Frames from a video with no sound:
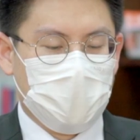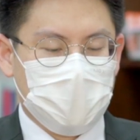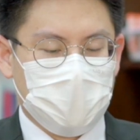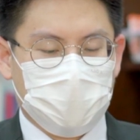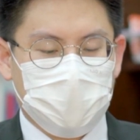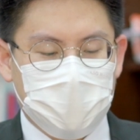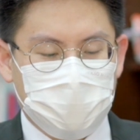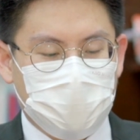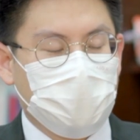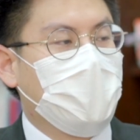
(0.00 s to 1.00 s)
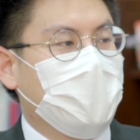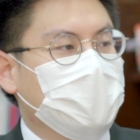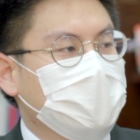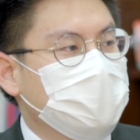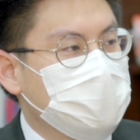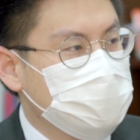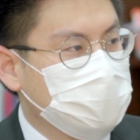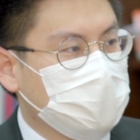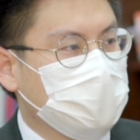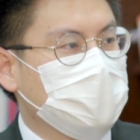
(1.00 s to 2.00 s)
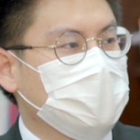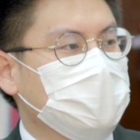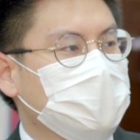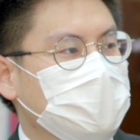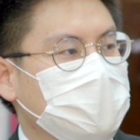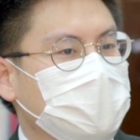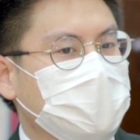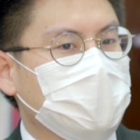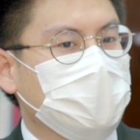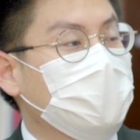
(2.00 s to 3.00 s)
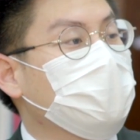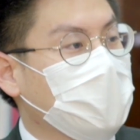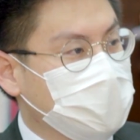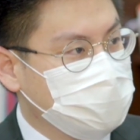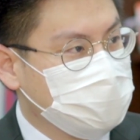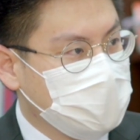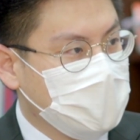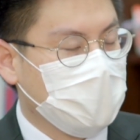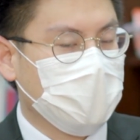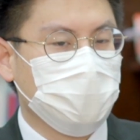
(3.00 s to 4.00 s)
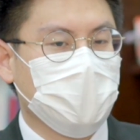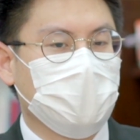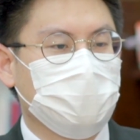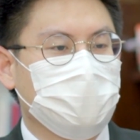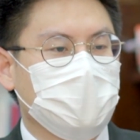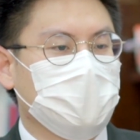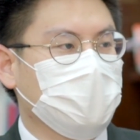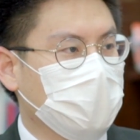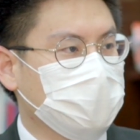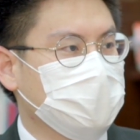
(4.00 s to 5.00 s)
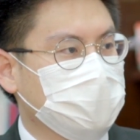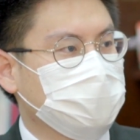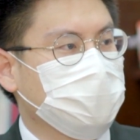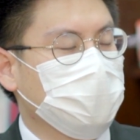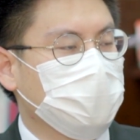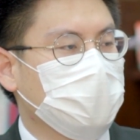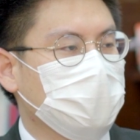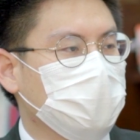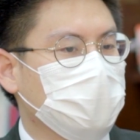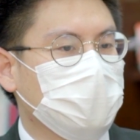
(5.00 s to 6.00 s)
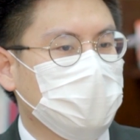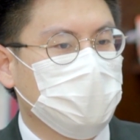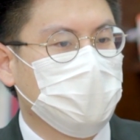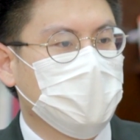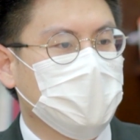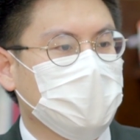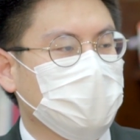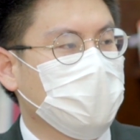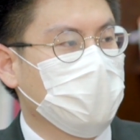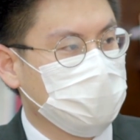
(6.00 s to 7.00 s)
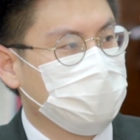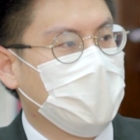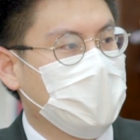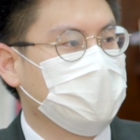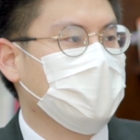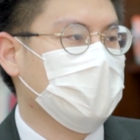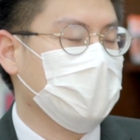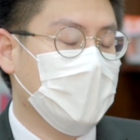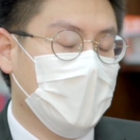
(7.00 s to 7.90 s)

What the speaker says: Well, we provide initial legal advice. We have lawyers who are qualified, and